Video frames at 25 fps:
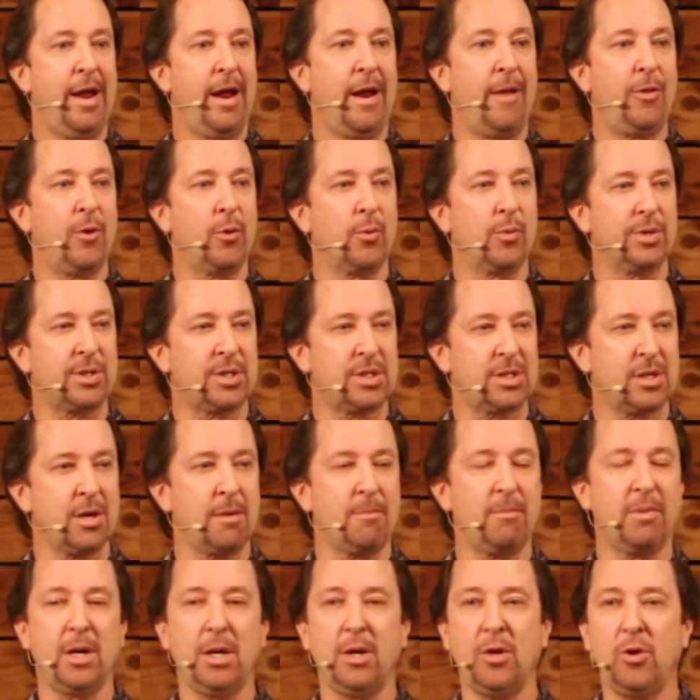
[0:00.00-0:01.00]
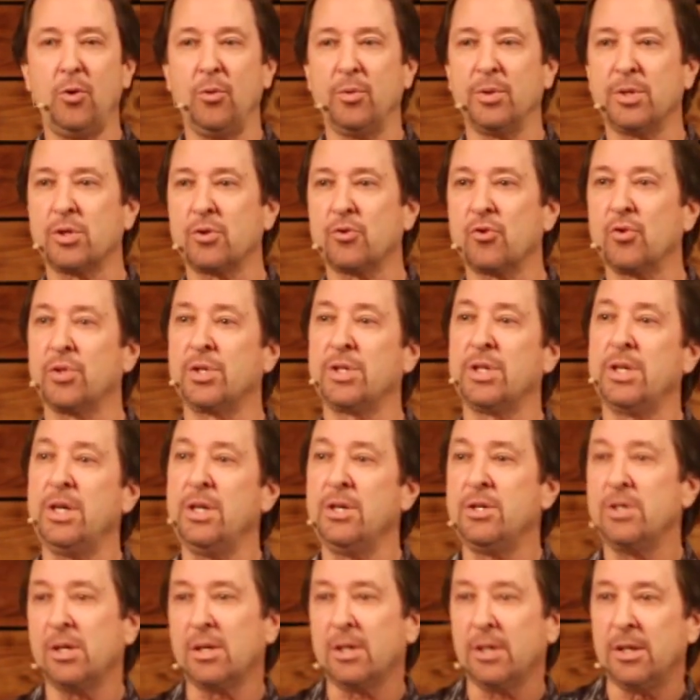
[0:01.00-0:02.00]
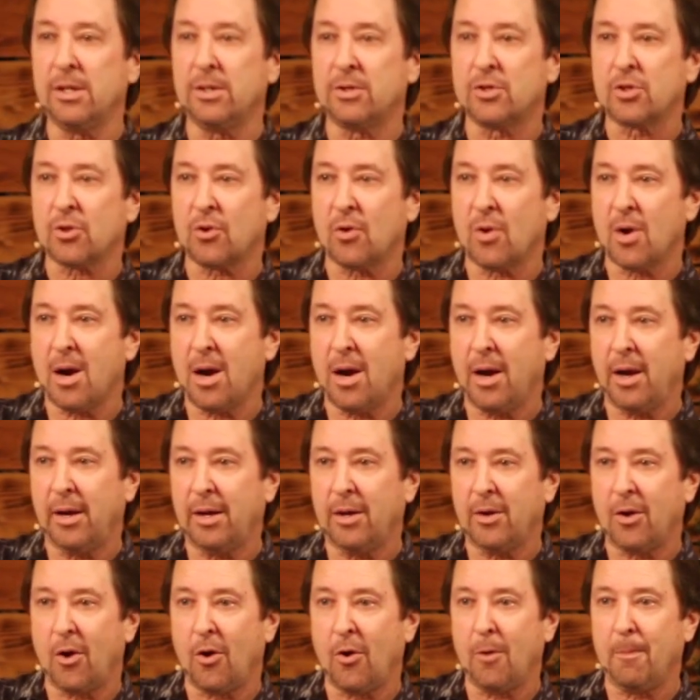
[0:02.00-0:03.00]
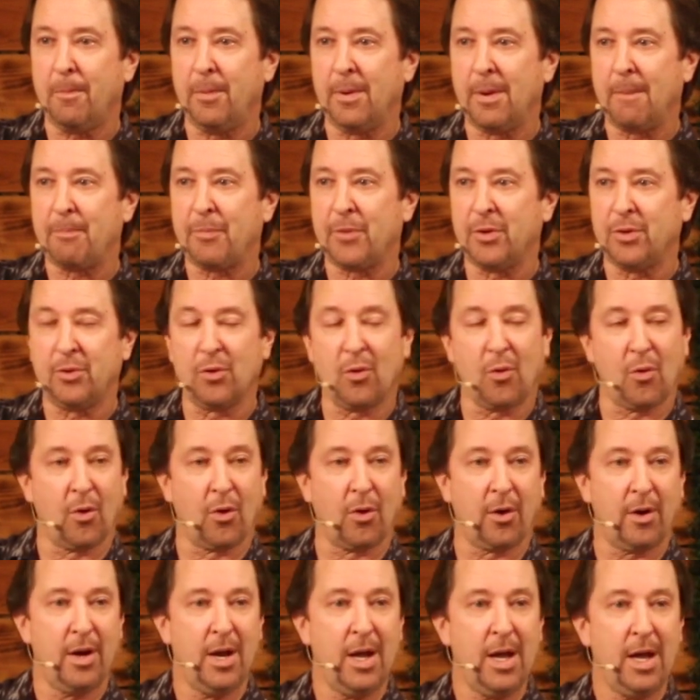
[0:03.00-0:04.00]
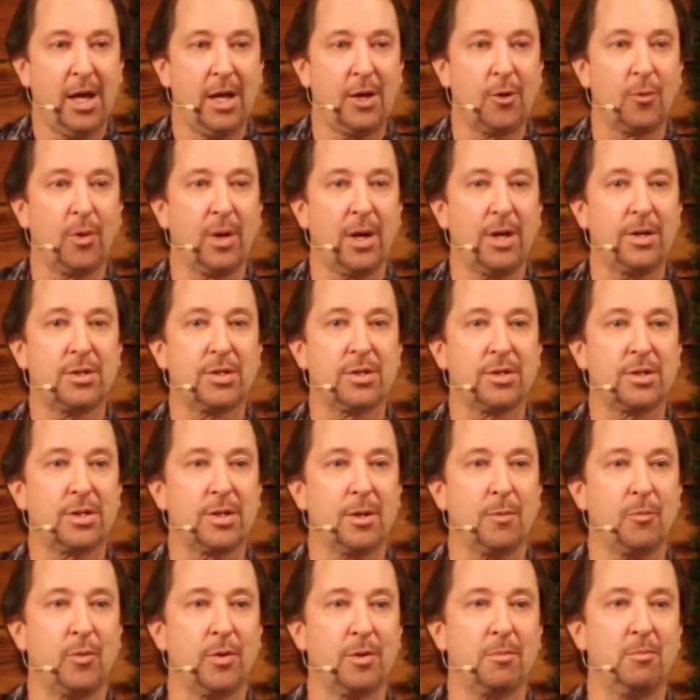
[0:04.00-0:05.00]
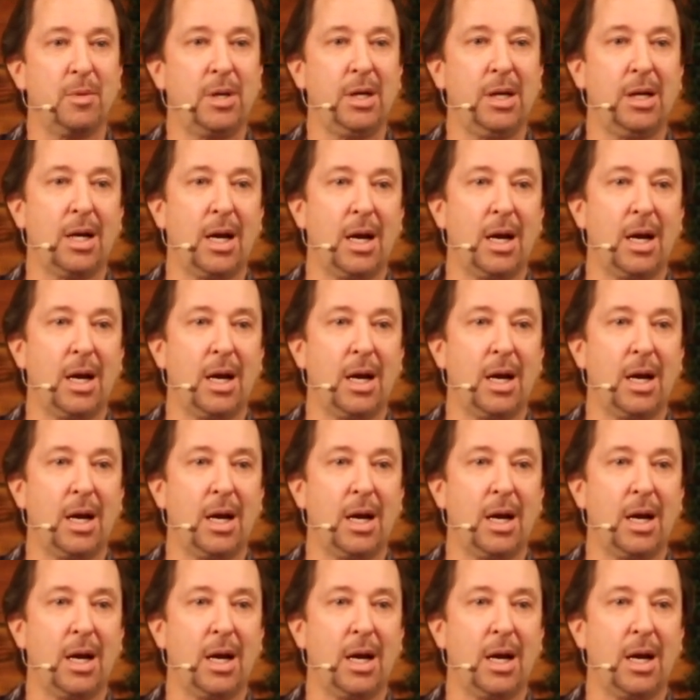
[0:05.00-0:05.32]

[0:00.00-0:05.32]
And there was somebody who was strategically trying to open up the door in a relationship with me,